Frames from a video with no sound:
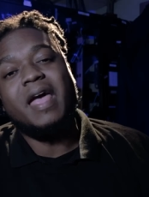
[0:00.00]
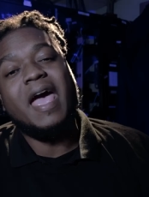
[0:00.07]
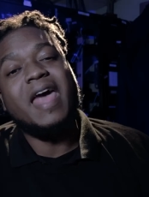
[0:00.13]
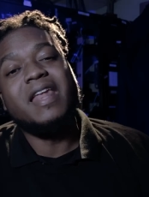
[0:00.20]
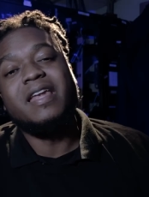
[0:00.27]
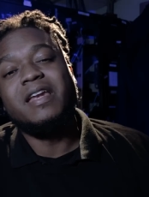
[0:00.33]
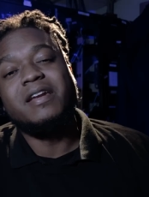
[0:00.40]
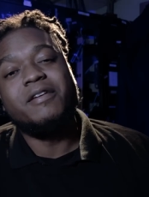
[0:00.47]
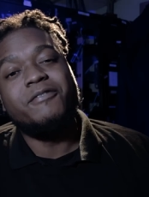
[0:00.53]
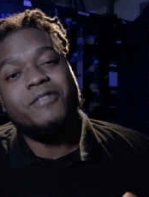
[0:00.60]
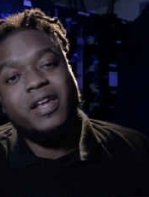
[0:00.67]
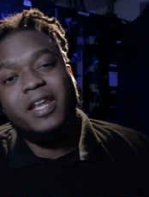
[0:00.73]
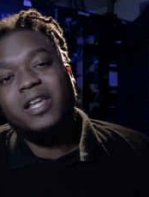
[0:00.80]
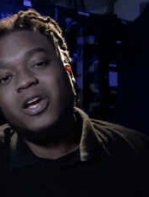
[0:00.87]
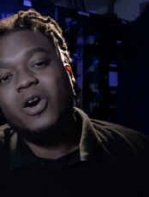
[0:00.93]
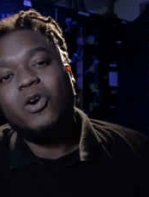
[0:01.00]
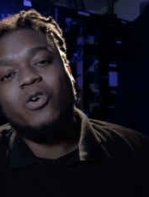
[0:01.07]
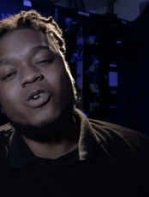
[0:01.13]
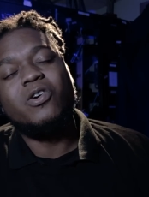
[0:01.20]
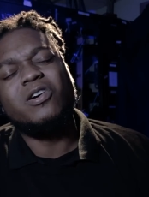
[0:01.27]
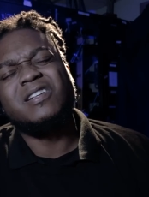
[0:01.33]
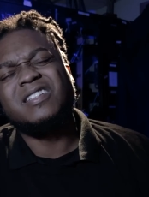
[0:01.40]
editing a video
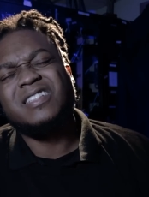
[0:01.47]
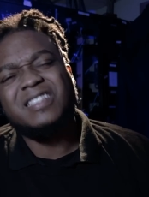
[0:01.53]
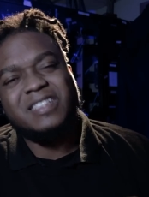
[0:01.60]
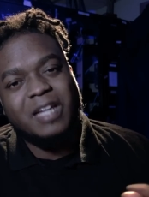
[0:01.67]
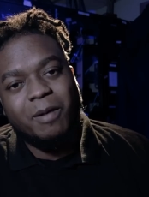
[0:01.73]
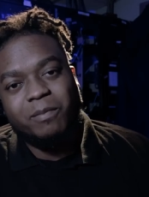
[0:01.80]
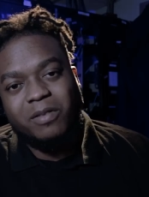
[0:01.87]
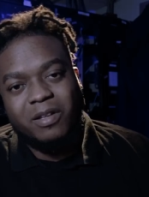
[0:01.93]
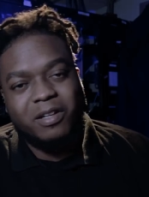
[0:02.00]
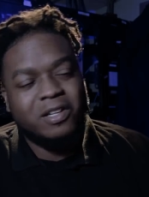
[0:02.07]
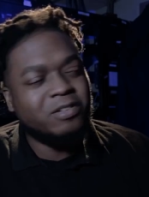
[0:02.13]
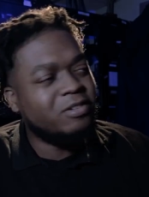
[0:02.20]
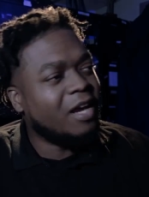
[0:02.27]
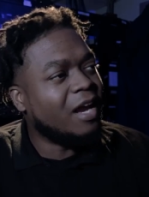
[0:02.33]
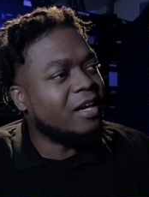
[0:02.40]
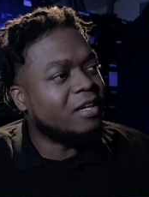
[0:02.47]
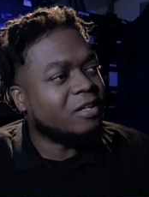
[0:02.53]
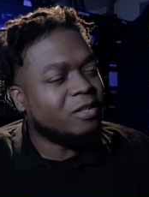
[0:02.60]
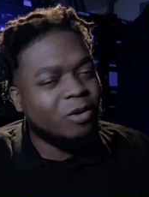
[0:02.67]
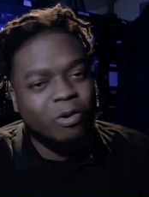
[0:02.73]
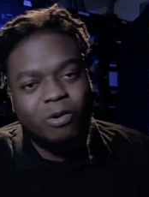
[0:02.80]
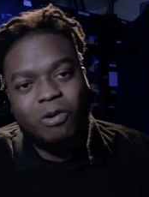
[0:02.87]
or something, creating a
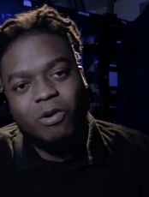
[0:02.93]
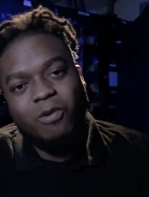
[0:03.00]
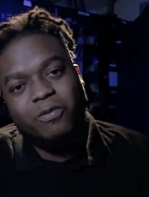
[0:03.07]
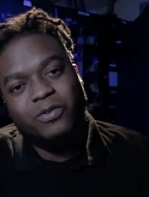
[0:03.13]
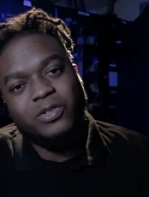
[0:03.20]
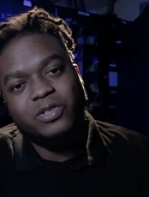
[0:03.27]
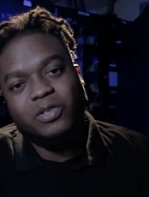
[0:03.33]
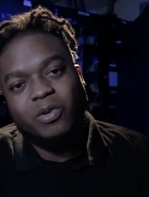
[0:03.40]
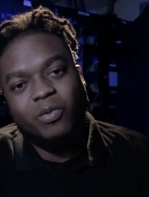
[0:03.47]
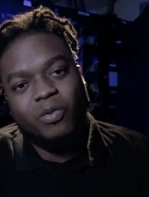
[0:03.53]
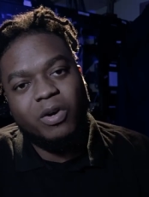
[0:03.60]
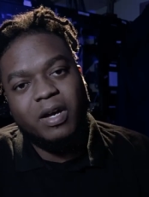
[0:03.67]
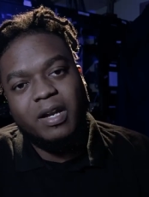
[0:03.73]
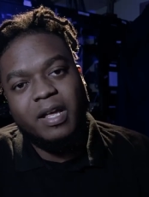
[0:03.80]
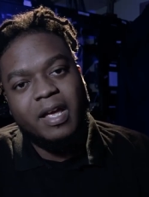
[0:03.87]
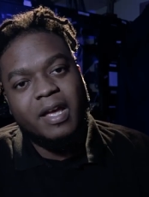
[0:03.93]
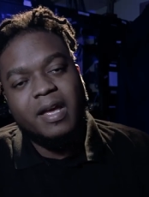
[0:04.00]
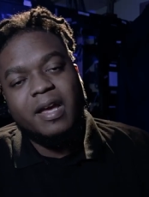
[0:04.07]
logo for someone